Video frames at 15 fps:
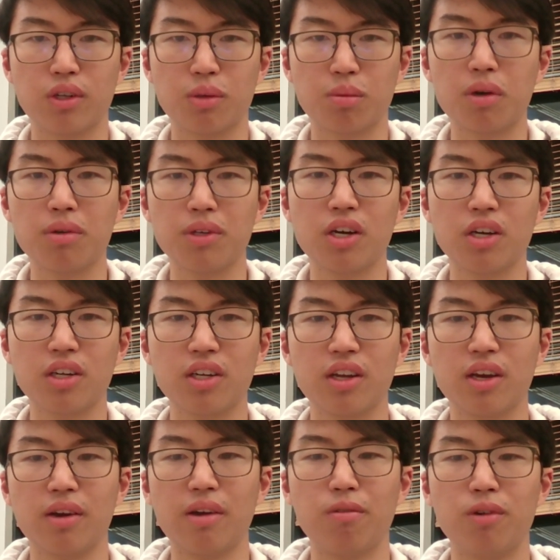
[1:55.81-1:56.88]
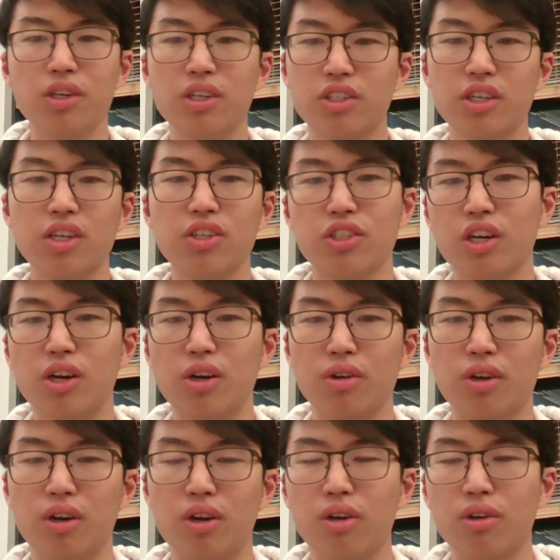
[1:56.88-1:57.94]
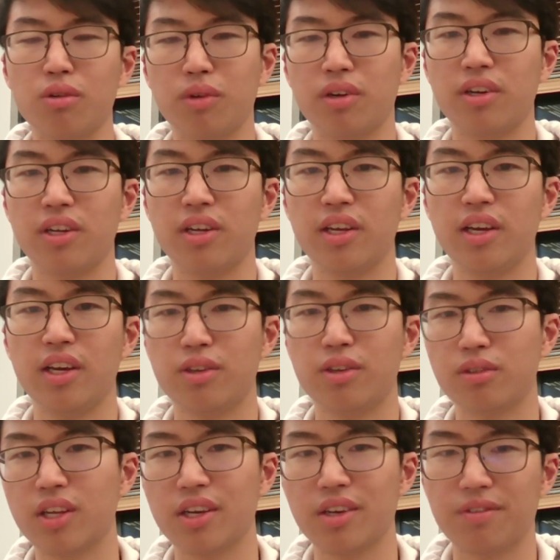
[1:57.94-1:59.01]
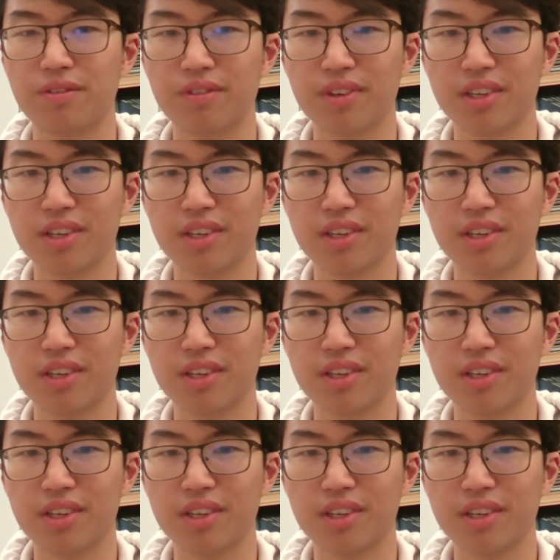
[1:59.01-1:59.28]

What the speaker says: you're probably not gonna want to touch hardware in your life.